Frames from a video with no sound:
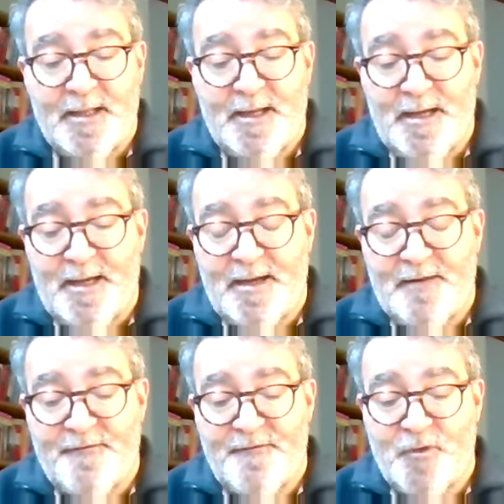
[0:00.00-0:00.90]

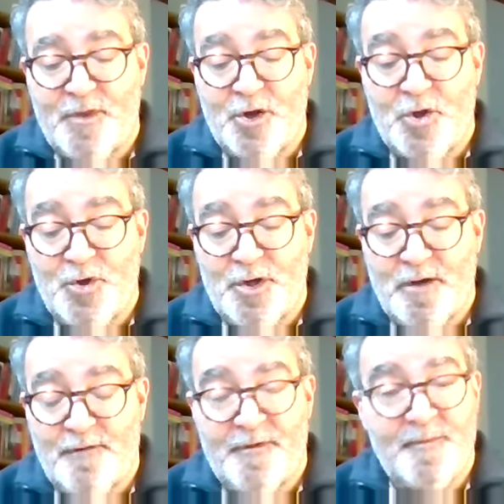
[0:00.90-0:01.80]
for the good
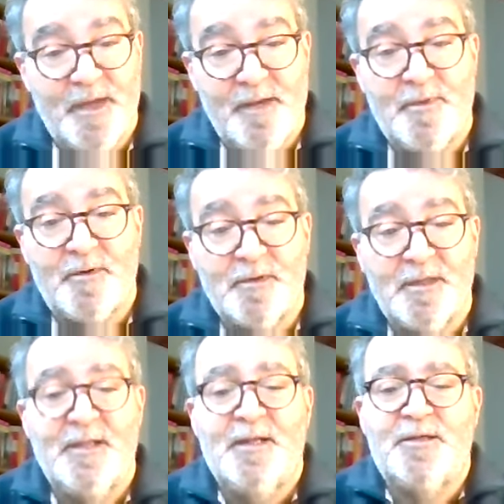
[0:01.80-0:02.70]
of the people,
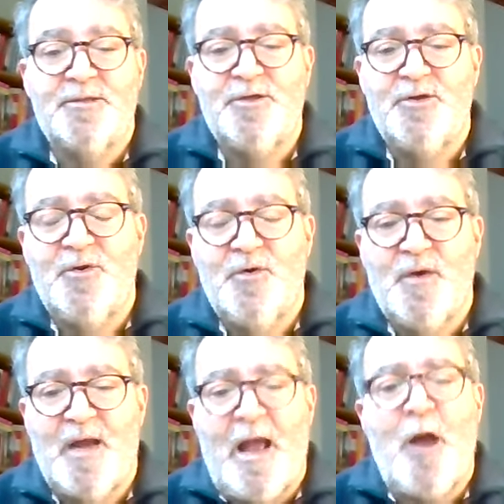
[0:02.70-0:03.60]
to
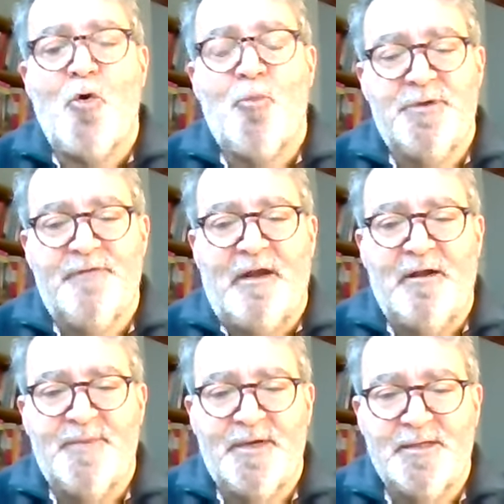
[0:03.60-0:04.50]
help
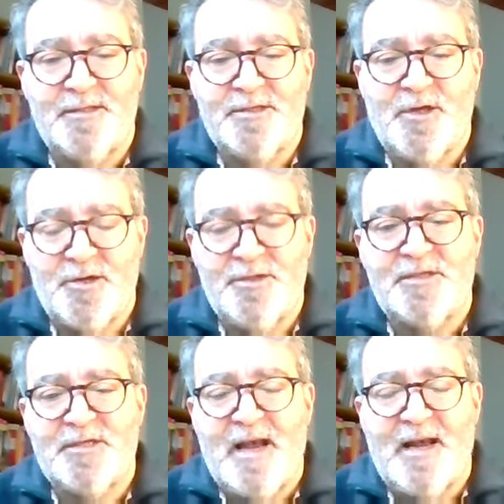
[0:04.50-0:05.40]
developers to
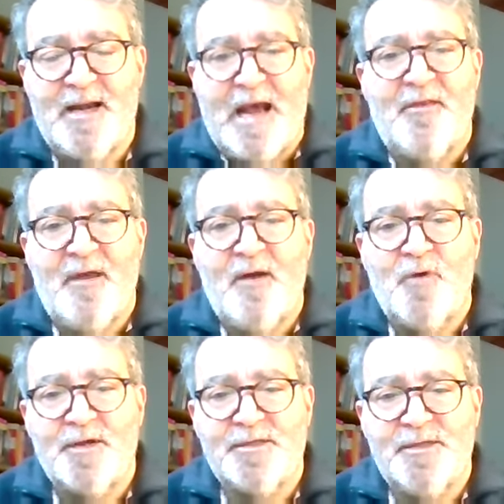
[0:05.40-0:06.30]
understand how that
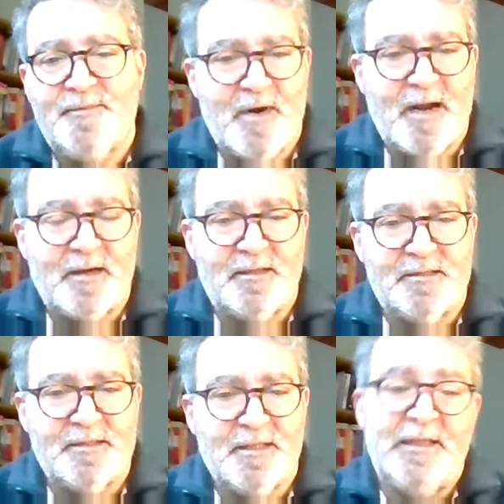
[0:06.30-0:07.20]
works in
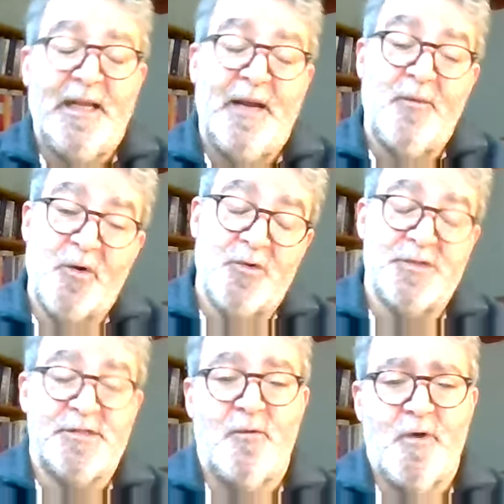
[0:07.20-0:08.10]
practice. And we're
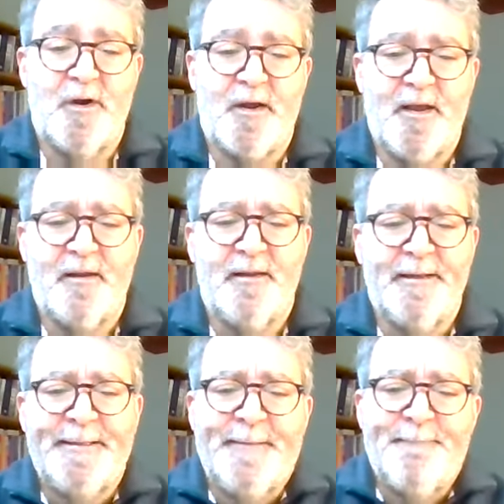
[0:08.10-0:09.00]
also working
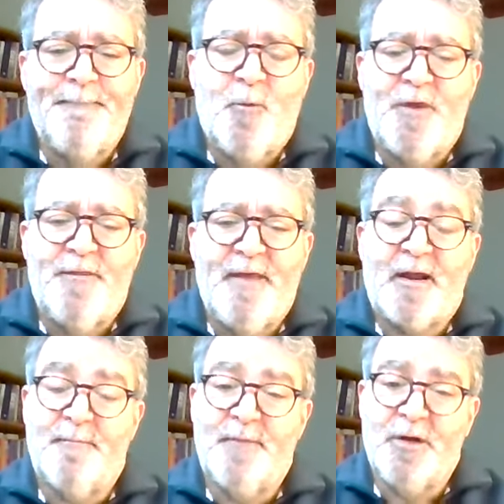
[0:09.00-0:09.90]
with their
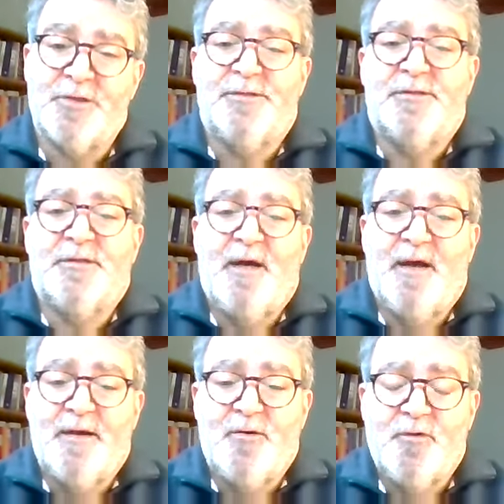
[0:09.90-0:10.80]
commercial
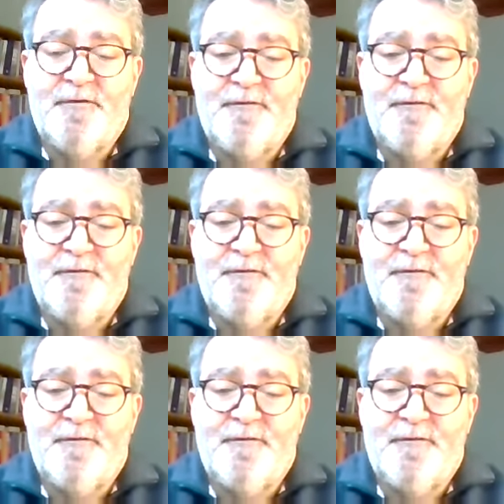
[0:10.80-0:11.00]
side, all the